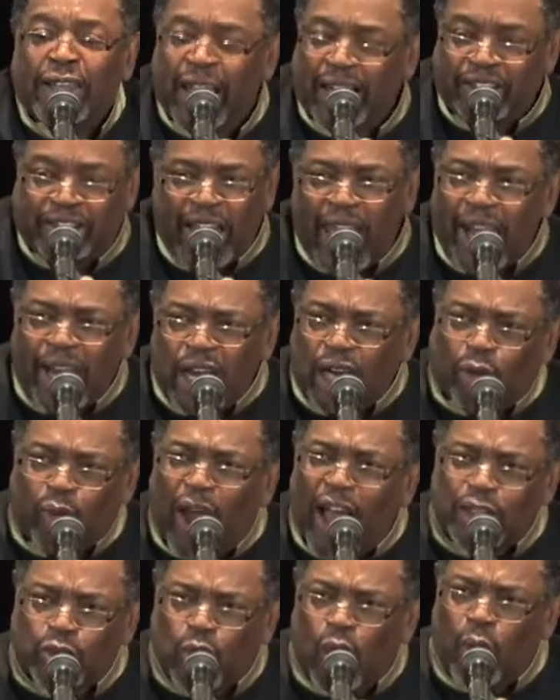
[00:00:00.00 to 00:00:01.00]
The dead in
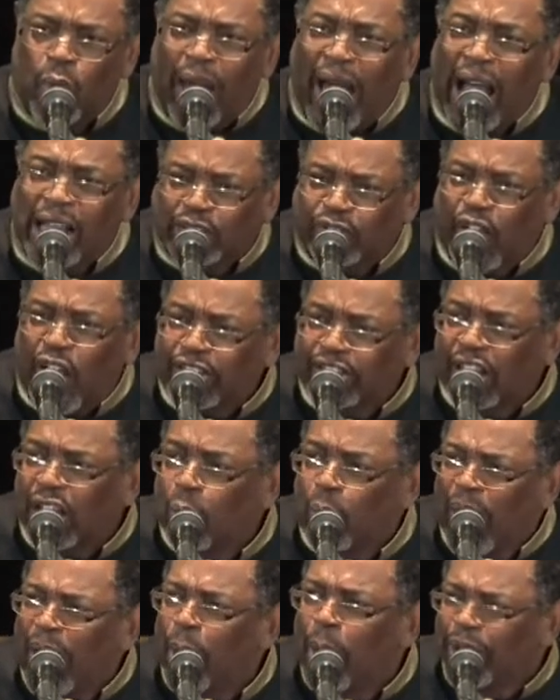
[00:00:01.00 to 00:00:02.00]
Christ will rise first,
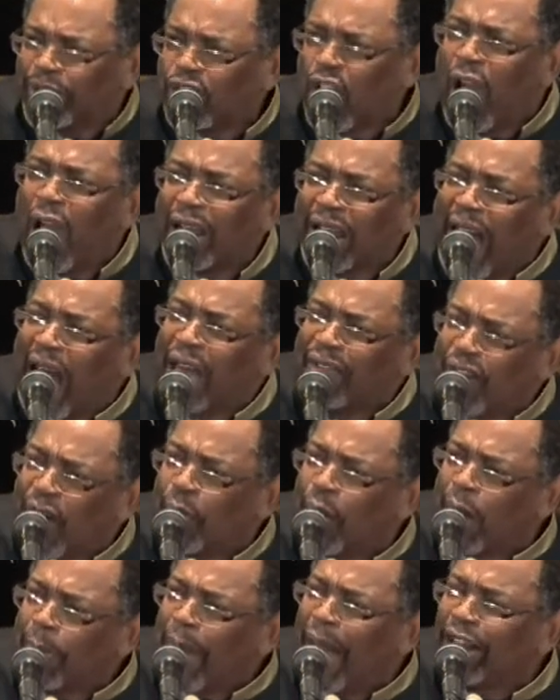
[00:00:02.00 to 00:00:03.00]
and we which are alive
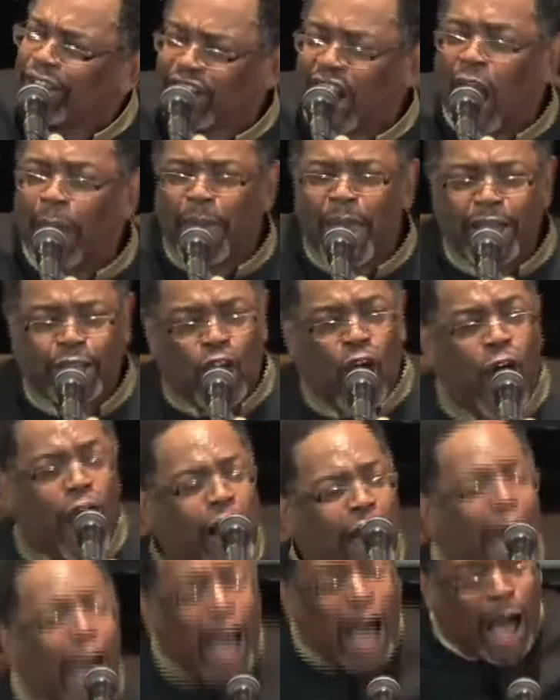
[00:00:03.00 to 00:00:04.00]
and remain shall be
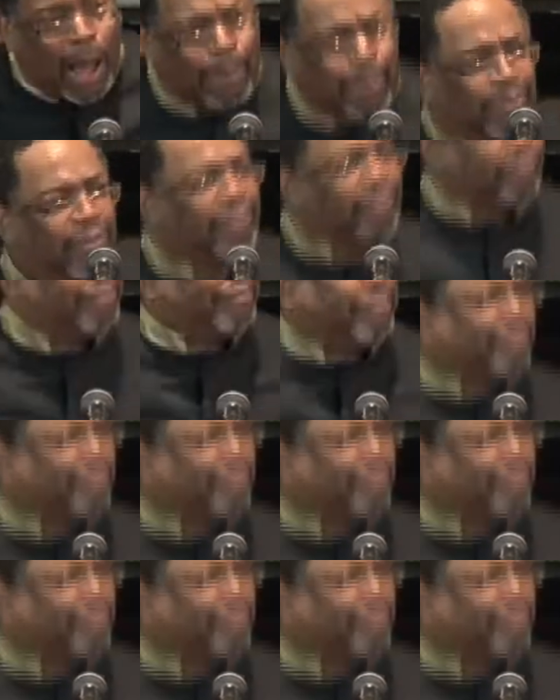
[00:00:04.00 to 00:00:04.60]
caught up.